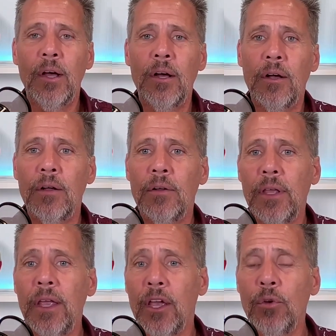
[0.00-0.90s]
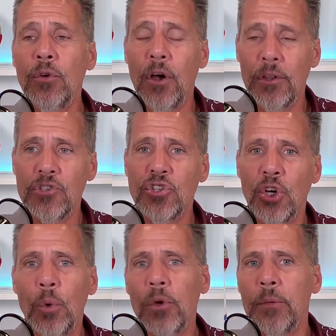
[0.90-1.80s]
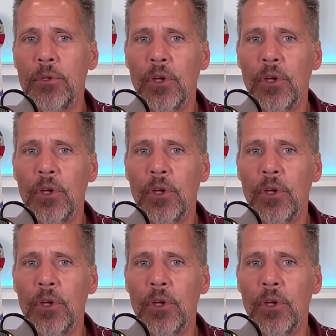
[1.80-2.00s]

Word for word: Uh, and on the show, we're going to be